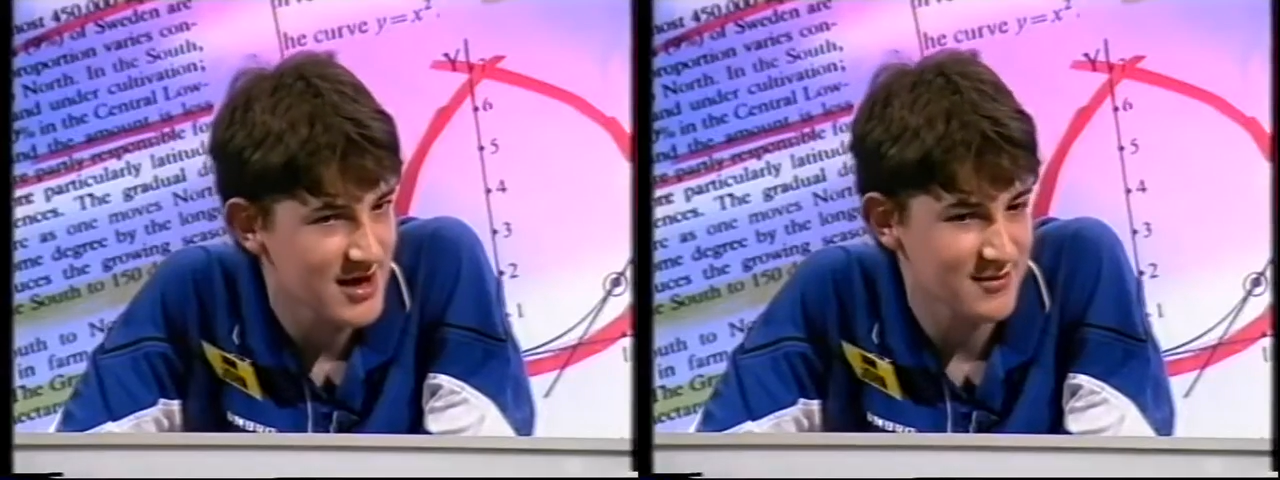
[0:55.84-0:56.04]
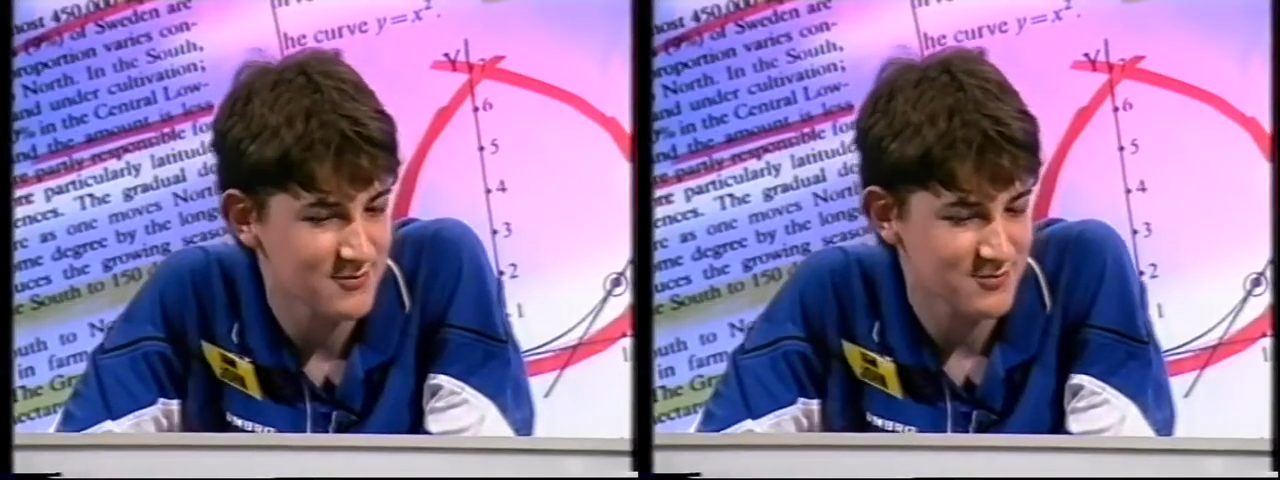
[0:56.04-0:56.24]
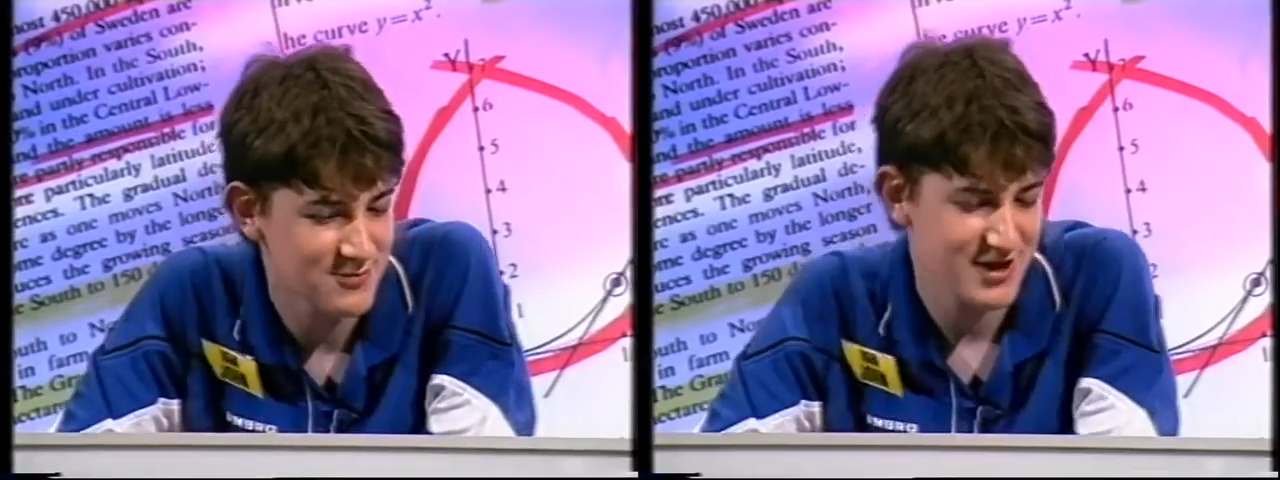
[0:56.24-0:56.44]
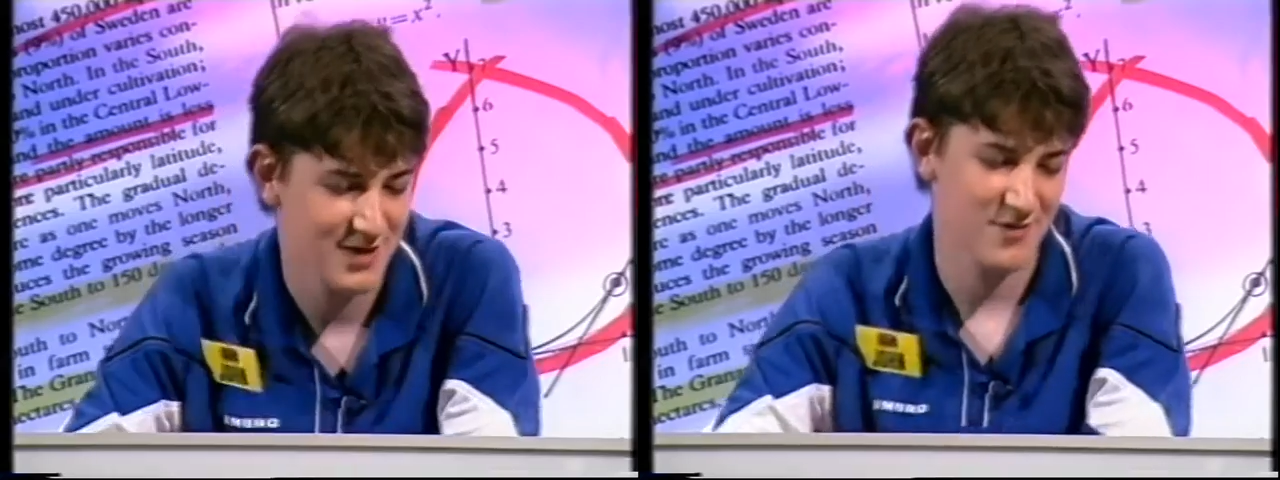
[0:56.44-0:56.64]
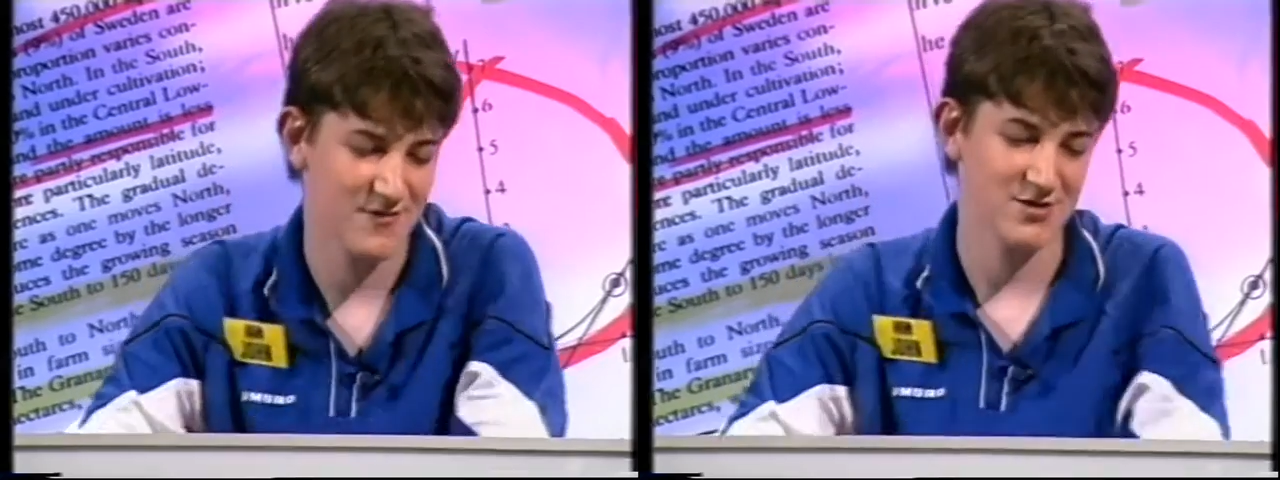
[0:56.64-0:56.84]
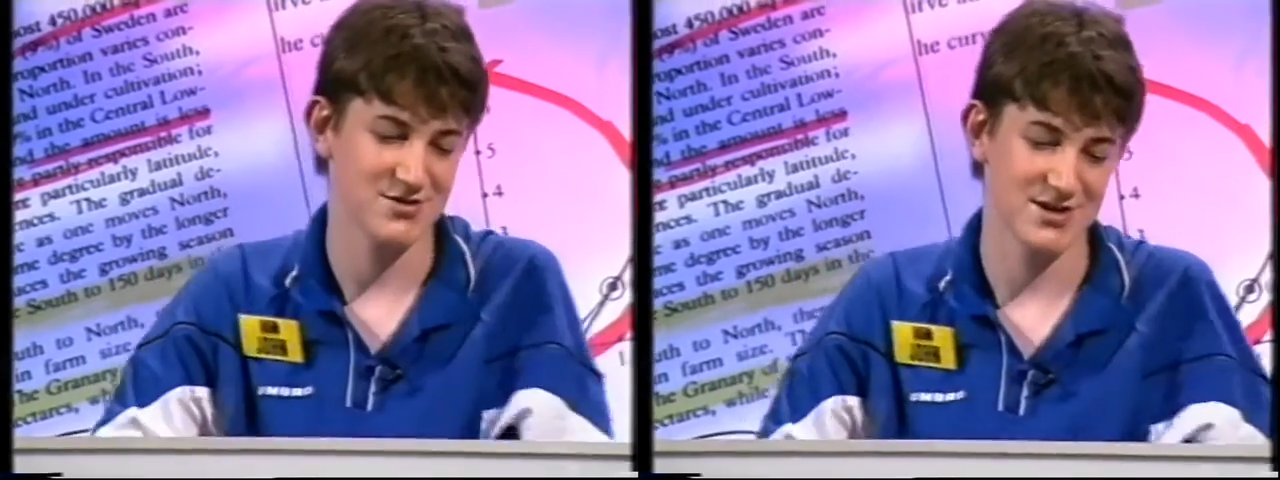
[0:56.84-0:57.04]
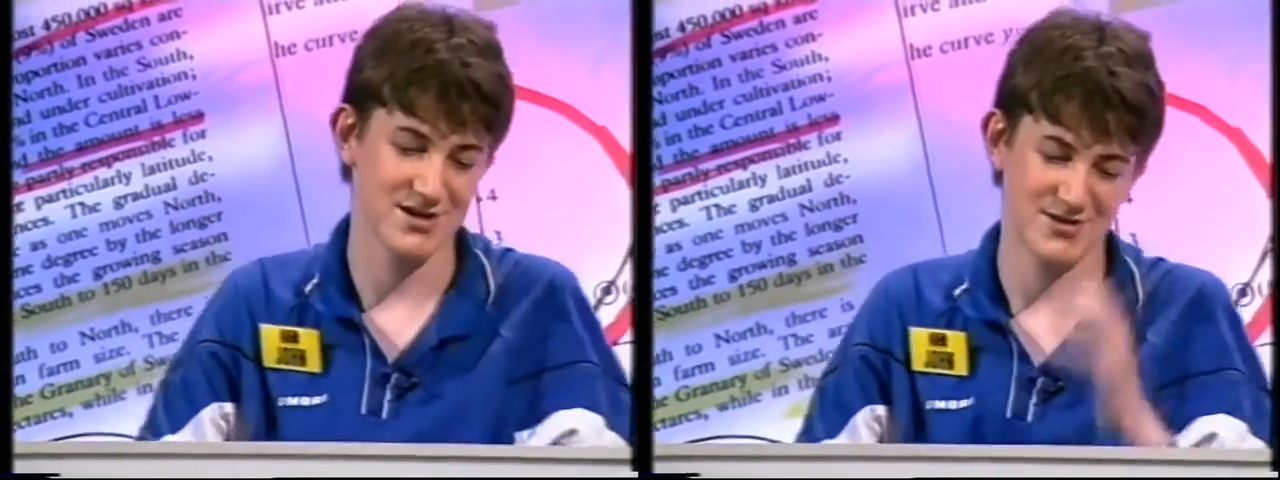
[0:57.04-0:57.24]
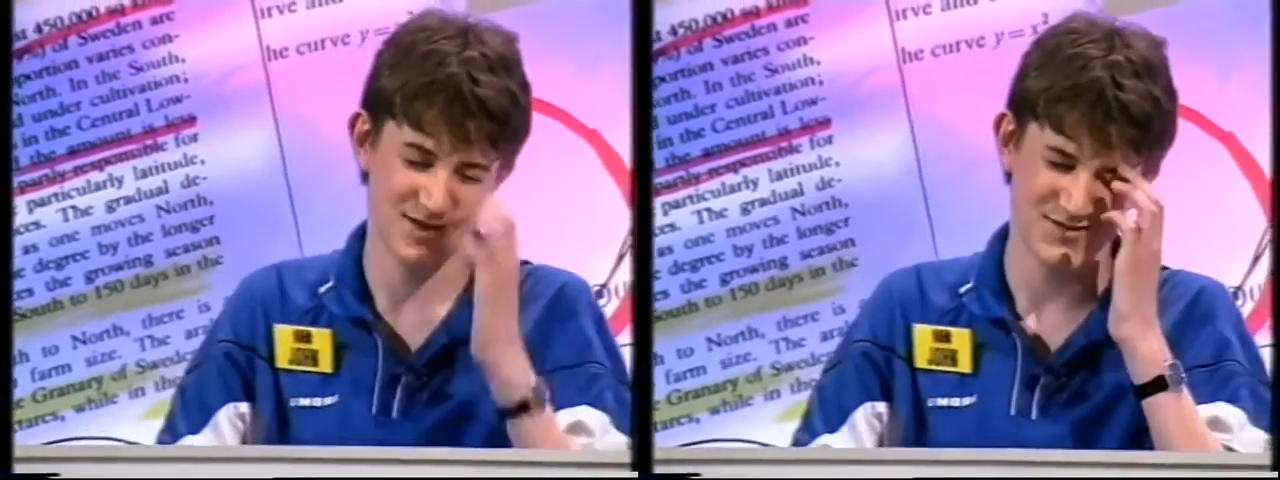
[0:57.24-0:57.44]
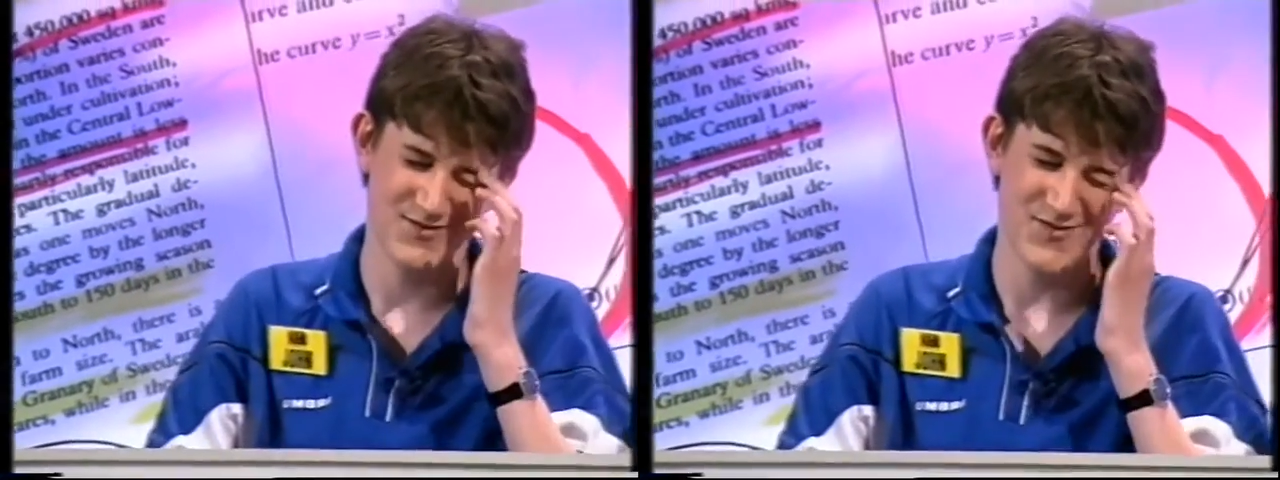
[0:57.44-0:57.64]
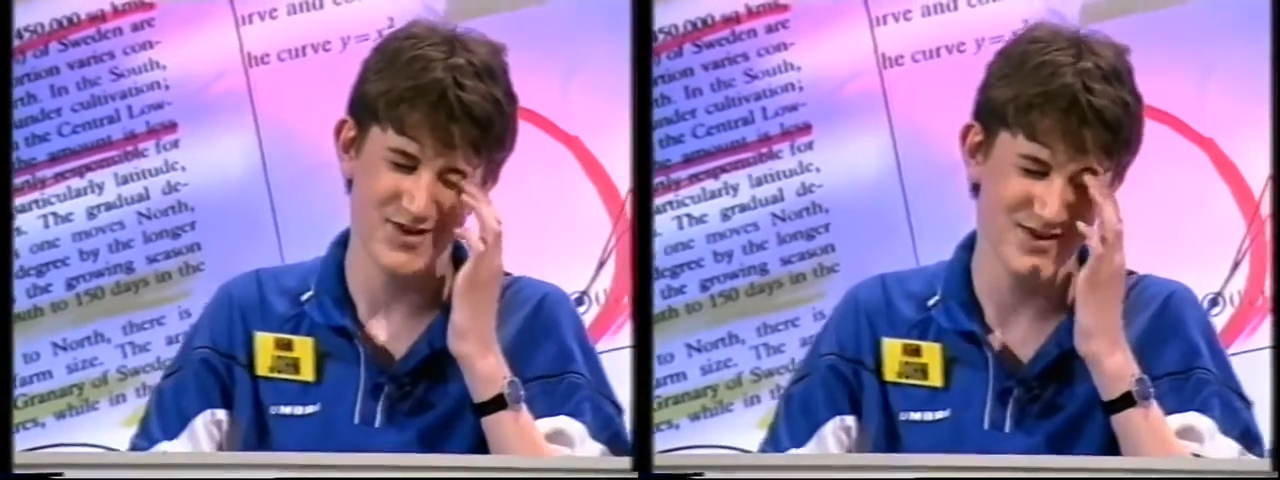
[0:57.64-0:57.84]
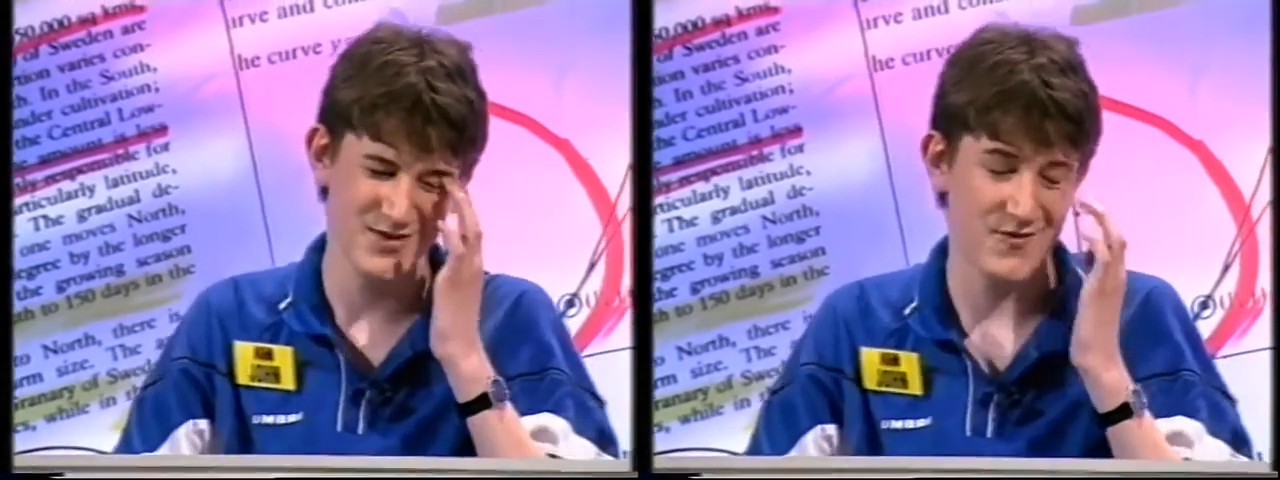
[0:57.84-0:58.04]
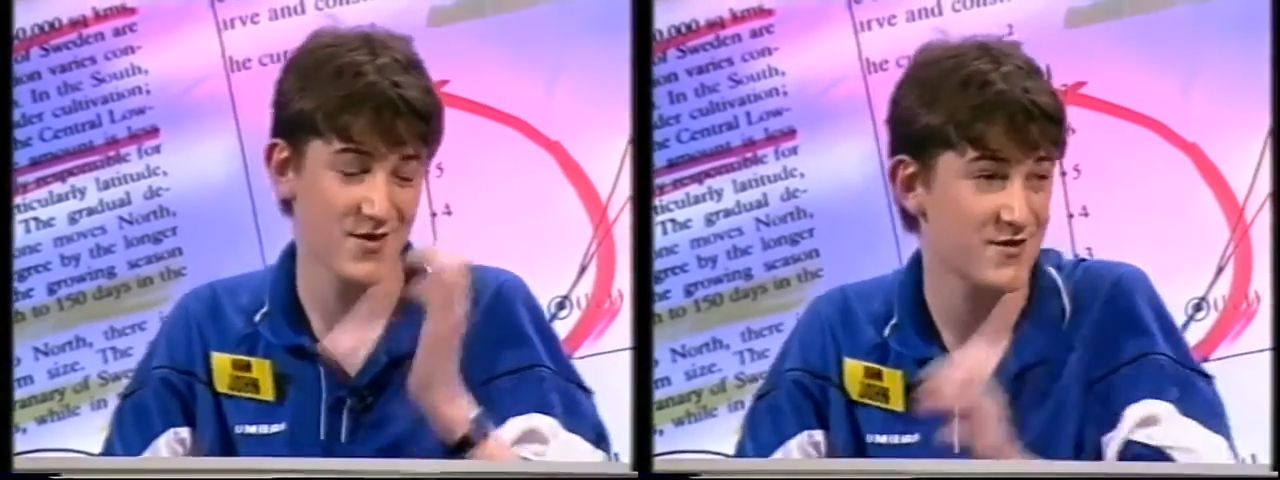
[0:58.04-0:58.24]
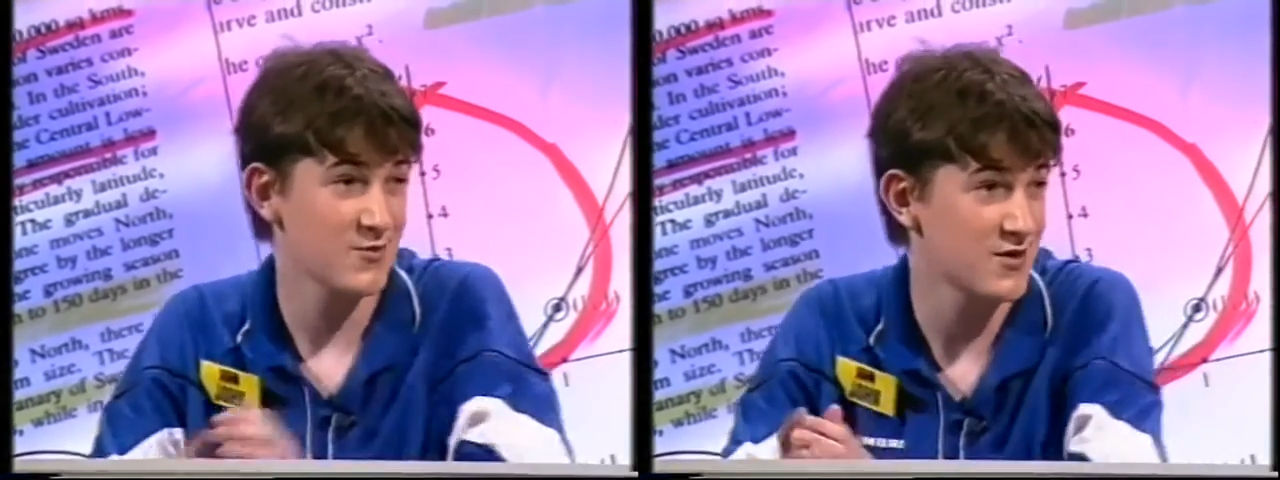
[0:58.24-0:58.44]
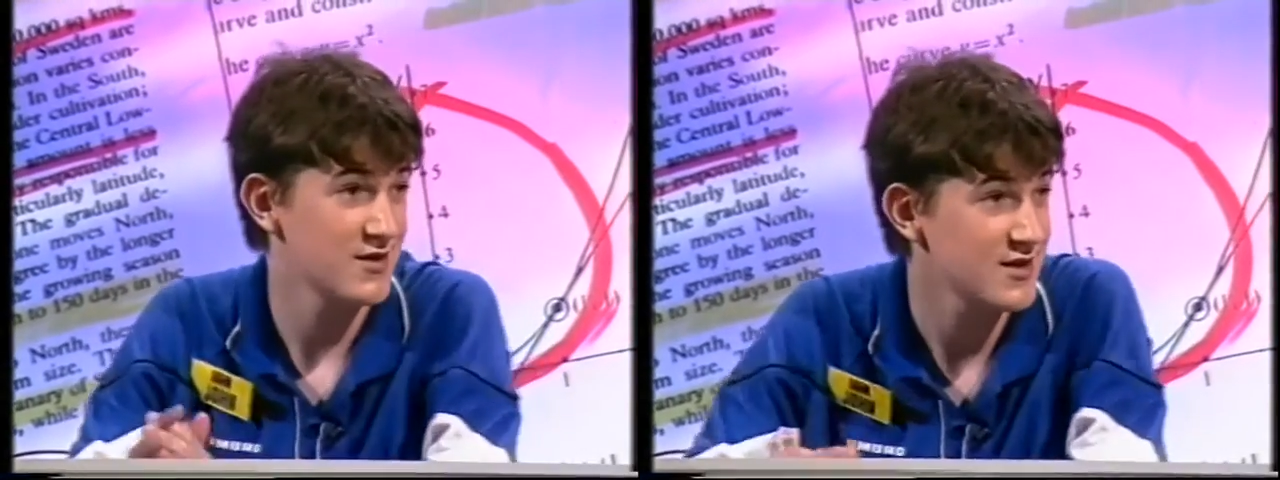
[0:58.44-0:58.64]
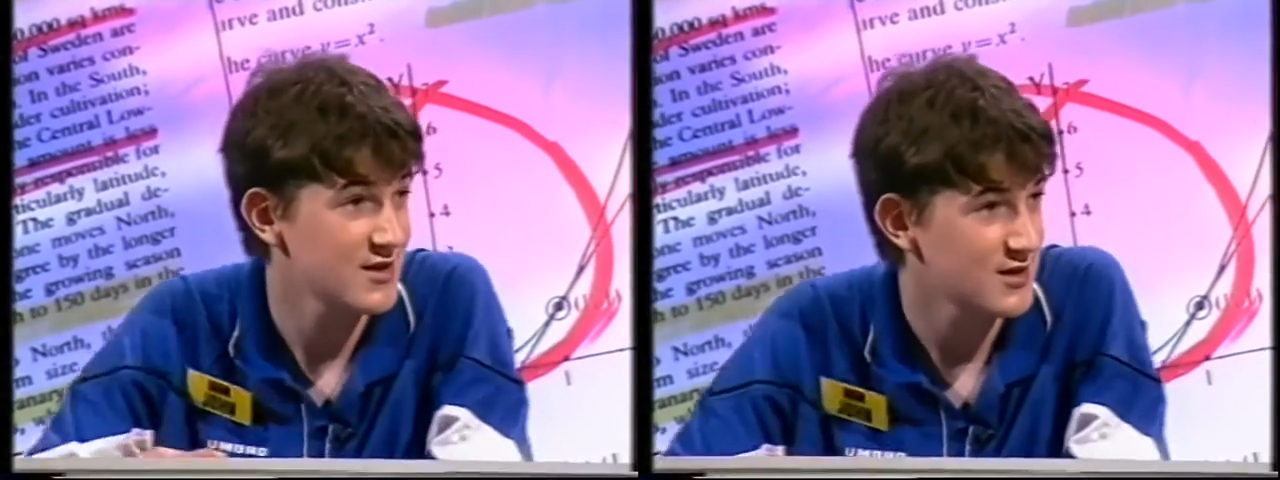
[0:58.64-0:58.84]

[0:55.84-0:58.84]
Um, we came off 42-41